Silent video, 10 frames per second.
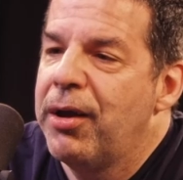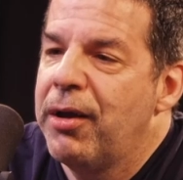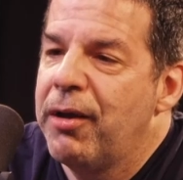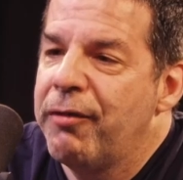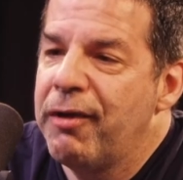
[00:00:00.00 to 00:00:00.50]

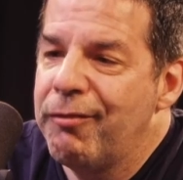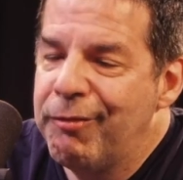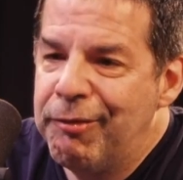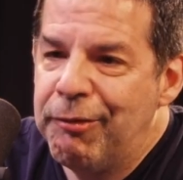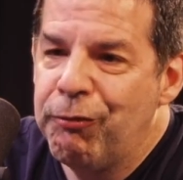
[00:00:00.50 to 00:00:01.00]
this
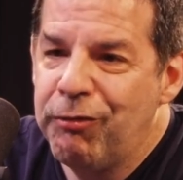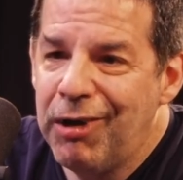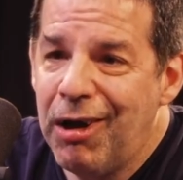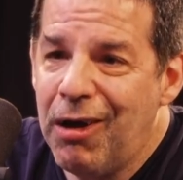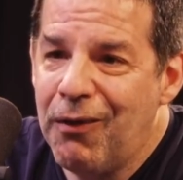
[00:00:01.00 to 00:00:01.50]

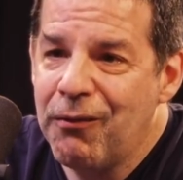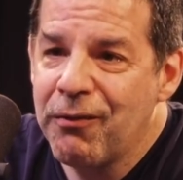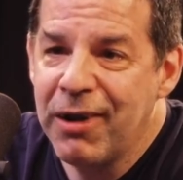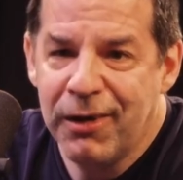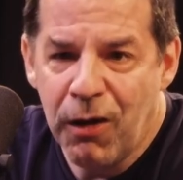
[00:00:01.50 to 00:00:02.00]
show, The
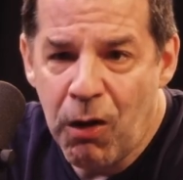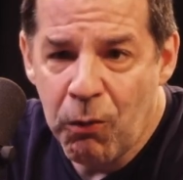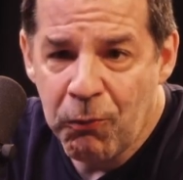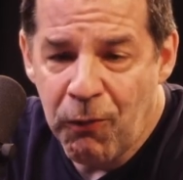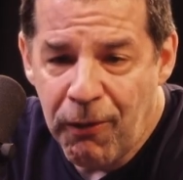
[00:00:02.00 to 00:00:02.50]
Long
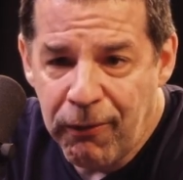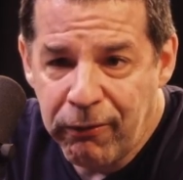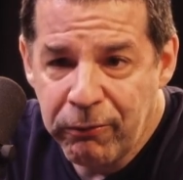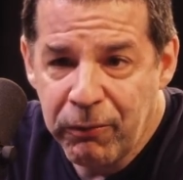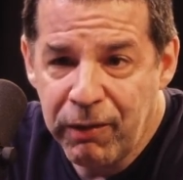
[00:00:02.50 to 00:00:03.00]
Walk
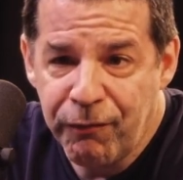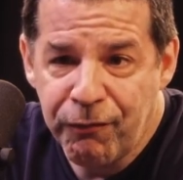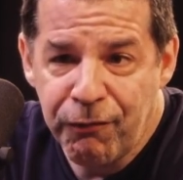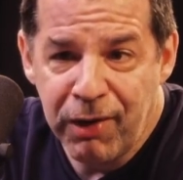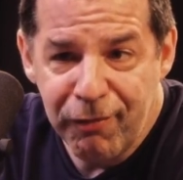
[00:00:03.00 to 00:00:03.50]
with
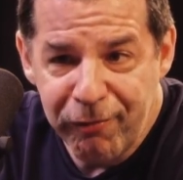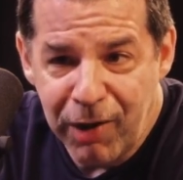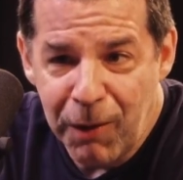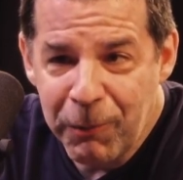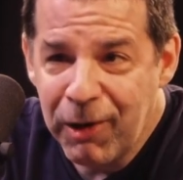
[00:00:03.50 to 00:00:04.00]
Chris
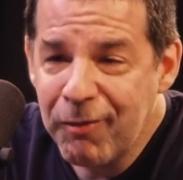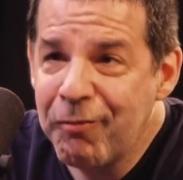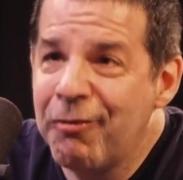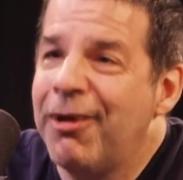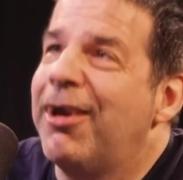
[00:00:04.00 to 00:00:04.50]
Roberts,
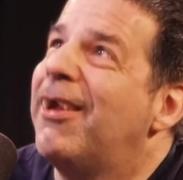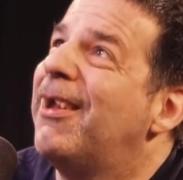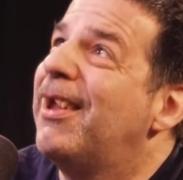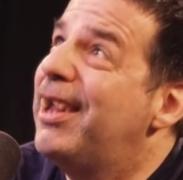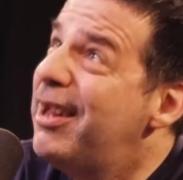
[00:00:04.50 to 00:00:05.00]

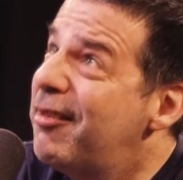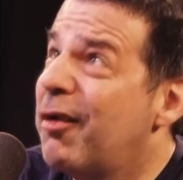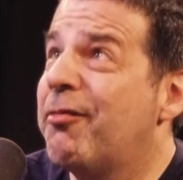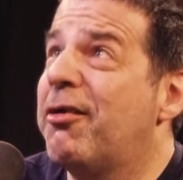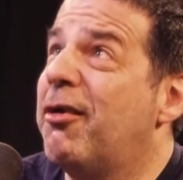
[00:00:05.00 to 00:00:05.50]
he does a
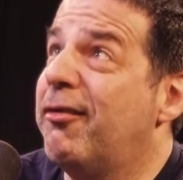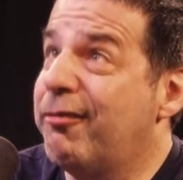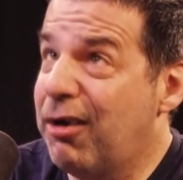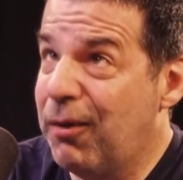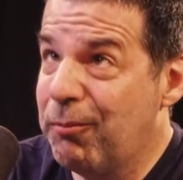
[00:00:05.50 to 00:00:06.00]
good
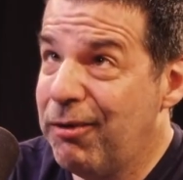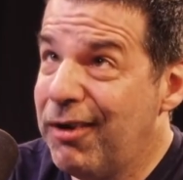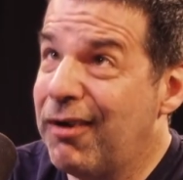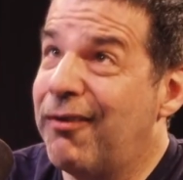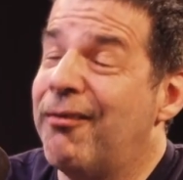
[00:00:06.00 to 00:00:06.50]
job
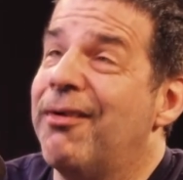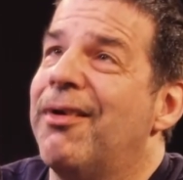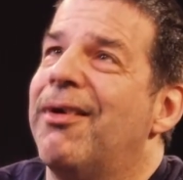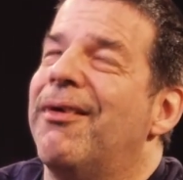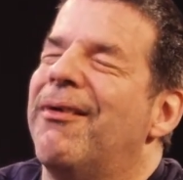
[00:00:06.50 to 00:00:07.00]
too,
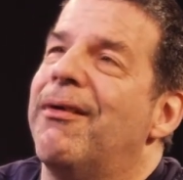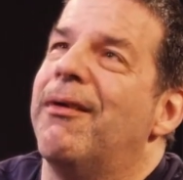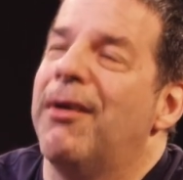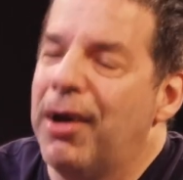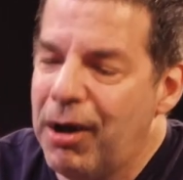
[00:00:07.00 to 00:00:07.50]

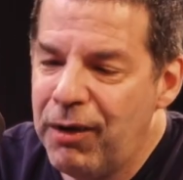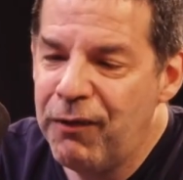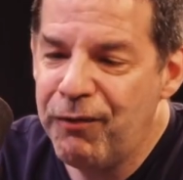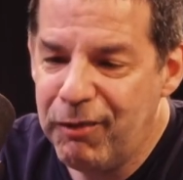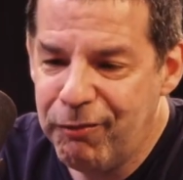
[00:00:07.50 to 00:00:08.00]
of
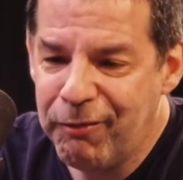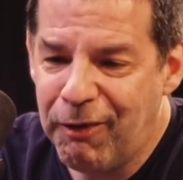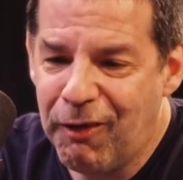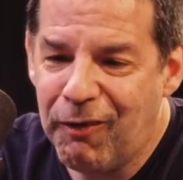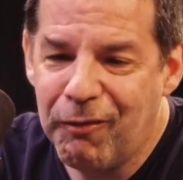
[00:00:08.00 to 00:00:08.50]
his
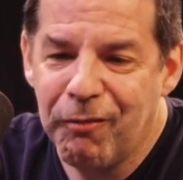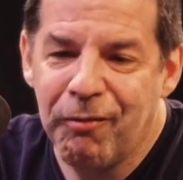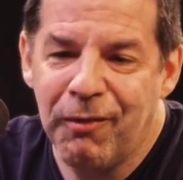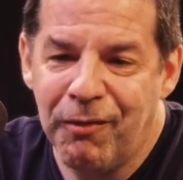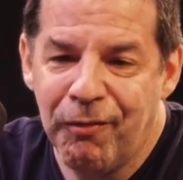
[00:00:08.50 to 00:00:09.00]
shows
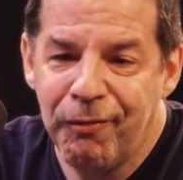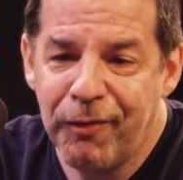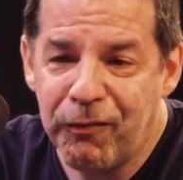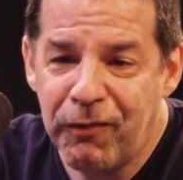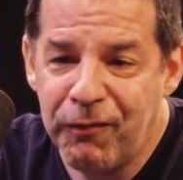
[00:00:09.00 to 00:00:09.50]
and so
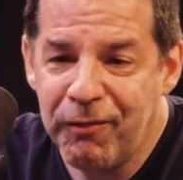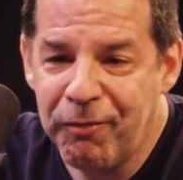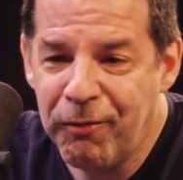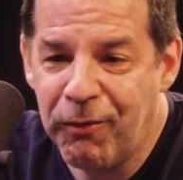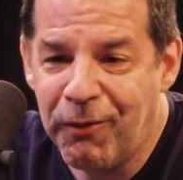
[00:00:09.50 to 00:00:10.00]
forth and so
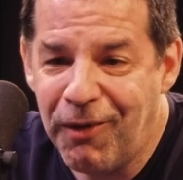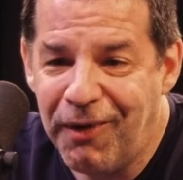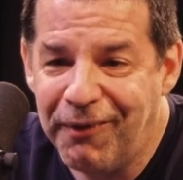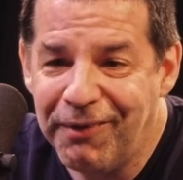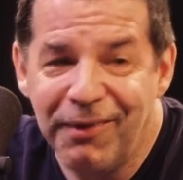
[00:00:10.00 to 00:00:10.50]

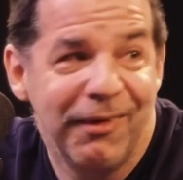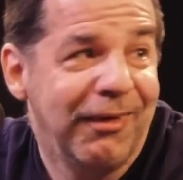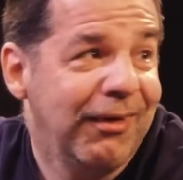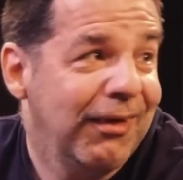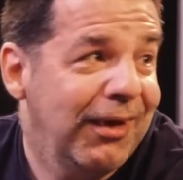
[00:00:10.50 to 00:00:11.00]
on.
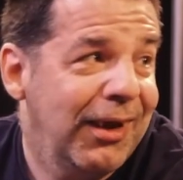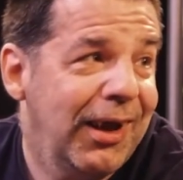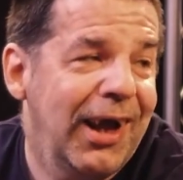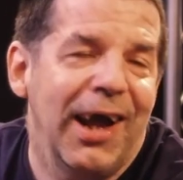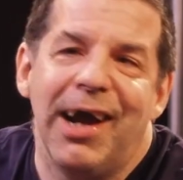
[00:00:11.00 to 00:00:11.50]

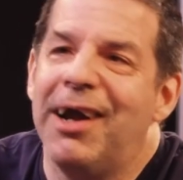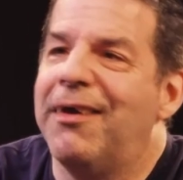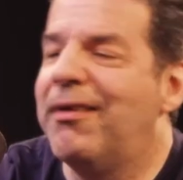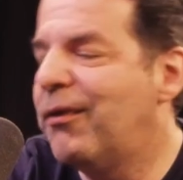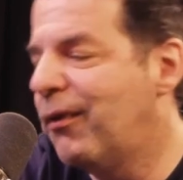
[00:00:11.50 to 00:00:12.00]
And